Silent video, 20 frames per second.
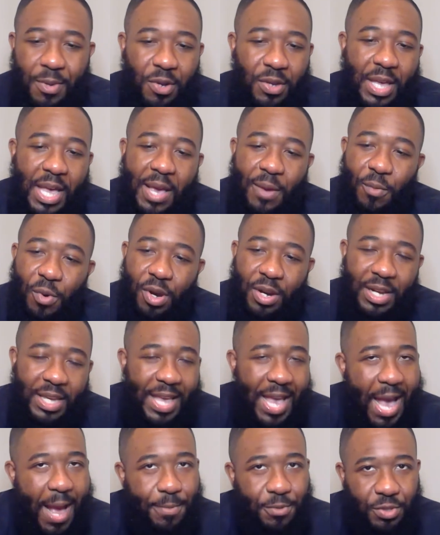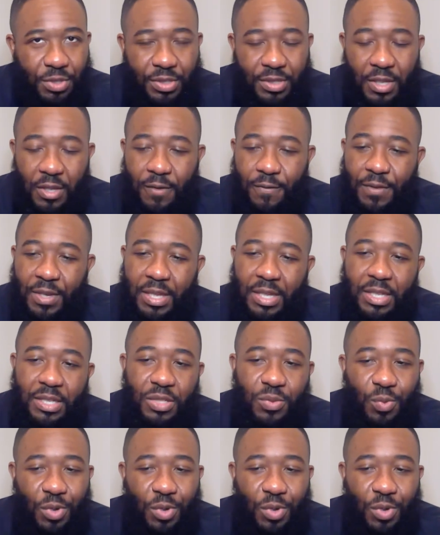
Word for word: okay, we're going to capture these other villains.